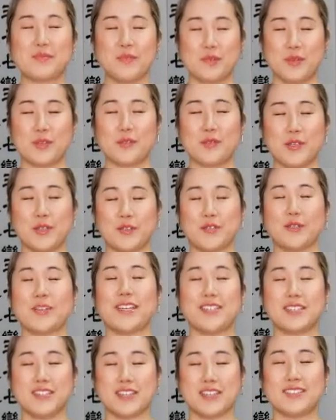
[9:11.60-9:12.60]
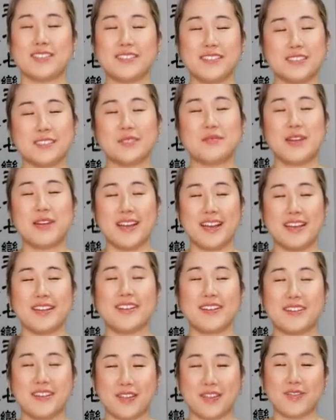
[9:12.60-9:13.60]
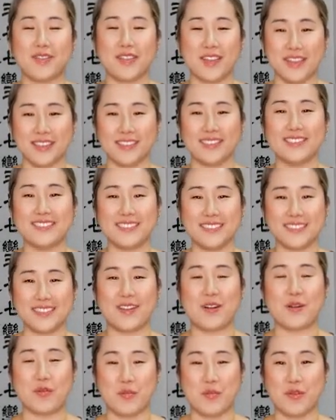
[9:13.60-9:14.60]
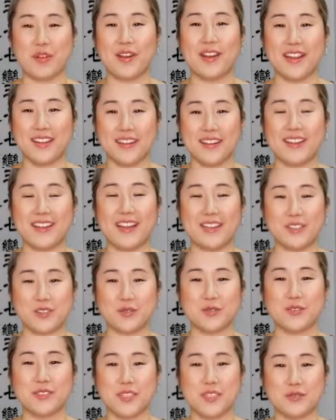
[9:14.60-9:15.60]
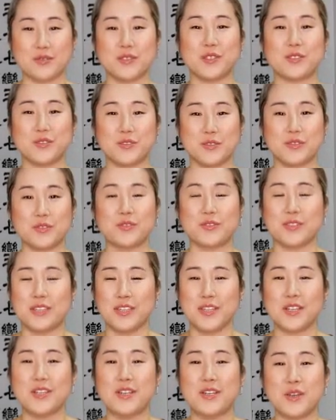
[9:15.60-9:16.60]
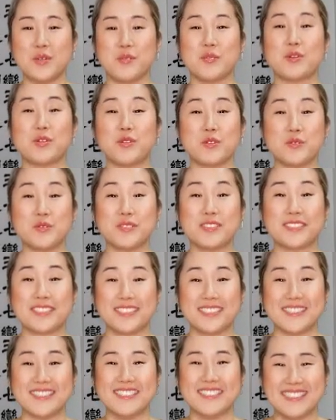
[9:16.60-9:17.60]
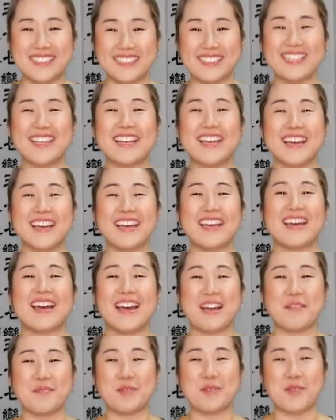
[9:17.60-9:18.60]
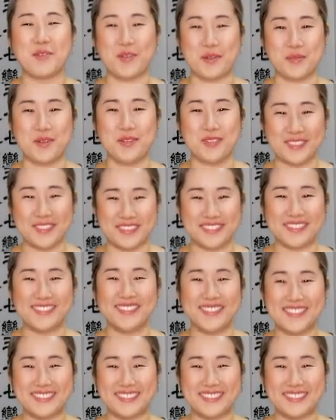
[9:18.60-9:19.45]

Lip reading: When we create a gentle smile on our face, our brain naturally produces happy hormones.